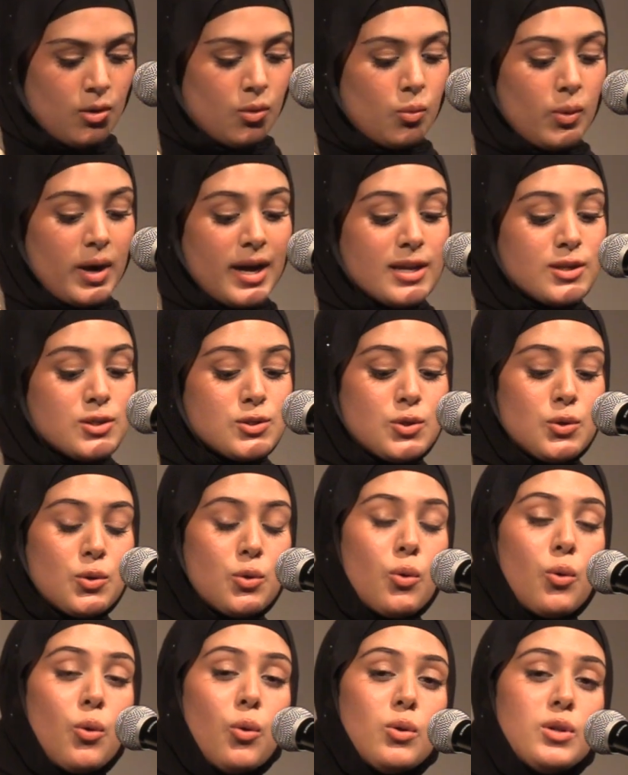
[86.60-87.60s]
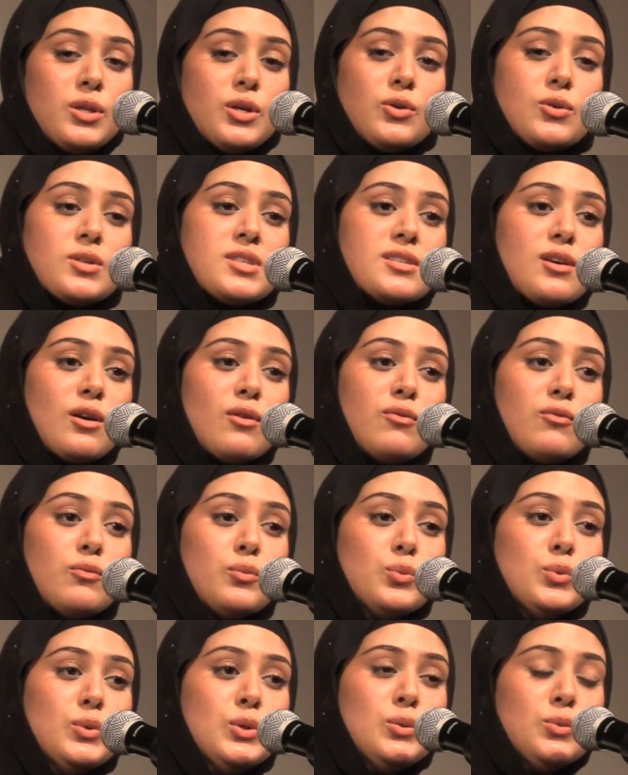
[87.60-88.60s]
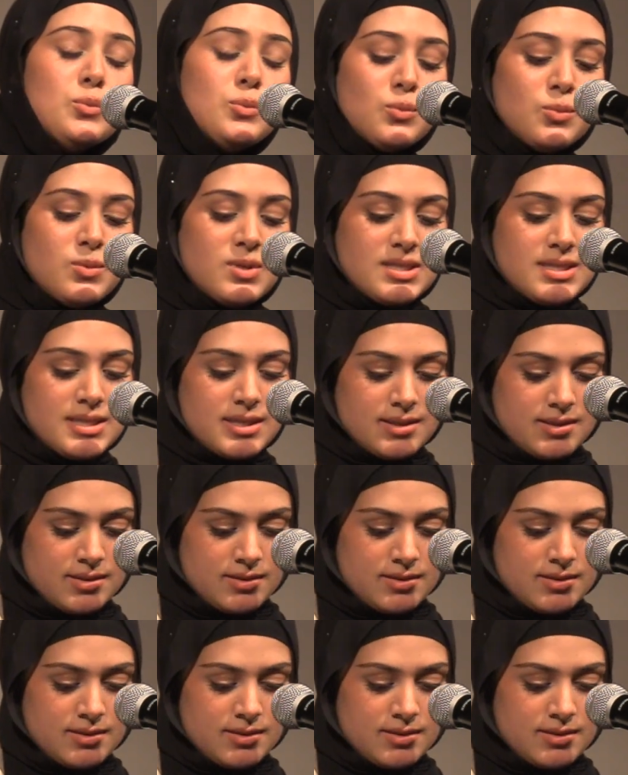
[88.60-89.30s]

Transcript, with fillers: Why do you call yourself wound